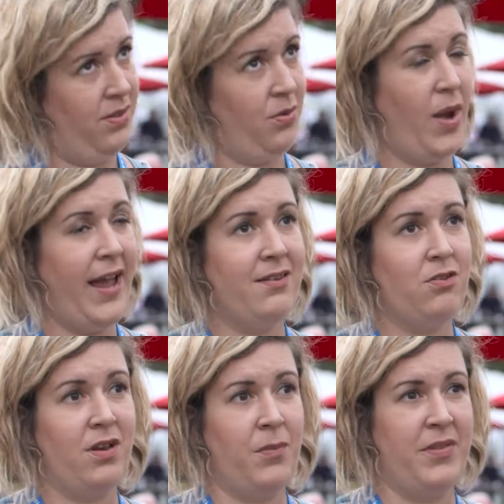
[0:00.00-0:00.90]
The way I
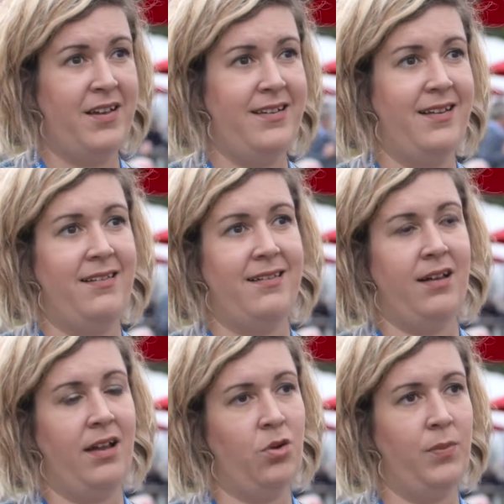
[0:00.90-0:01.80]
sort of come up with ideas, it's
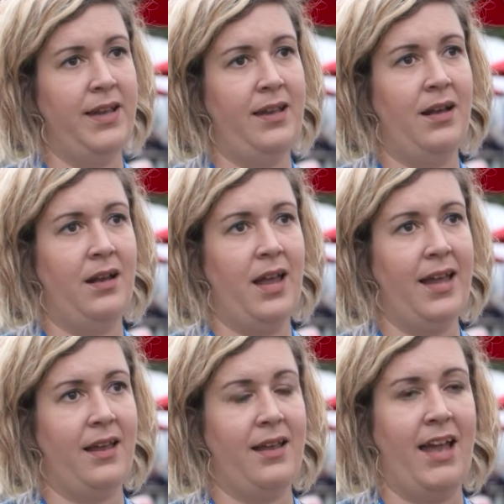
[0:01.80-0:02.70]
like I normally
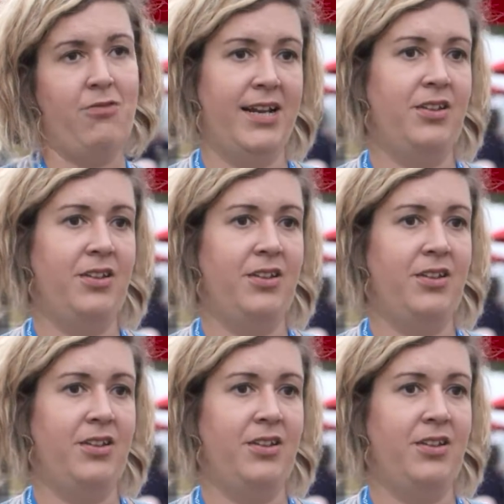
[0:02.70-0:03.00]
like get really